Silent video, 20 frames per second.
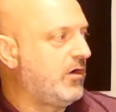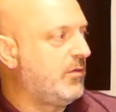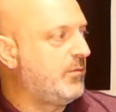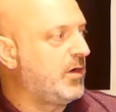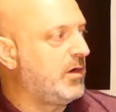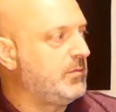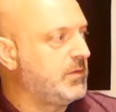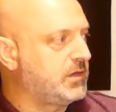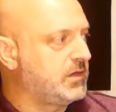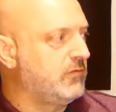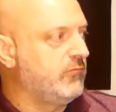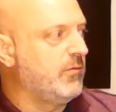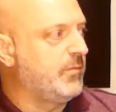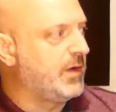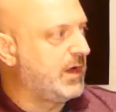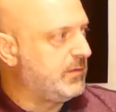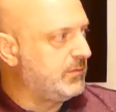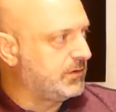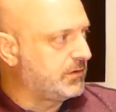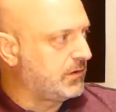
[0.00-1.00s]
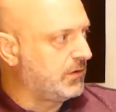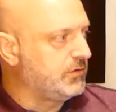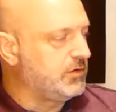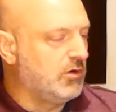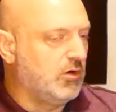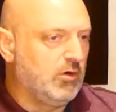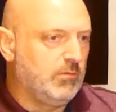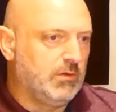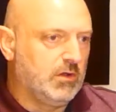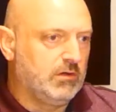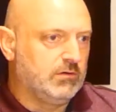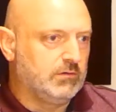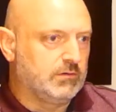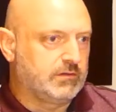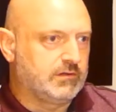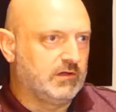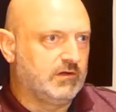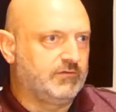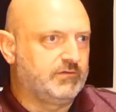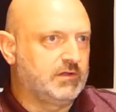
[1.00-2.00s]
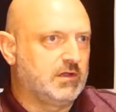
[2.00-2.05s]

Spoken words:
by missing repayments on your home loan or stuff.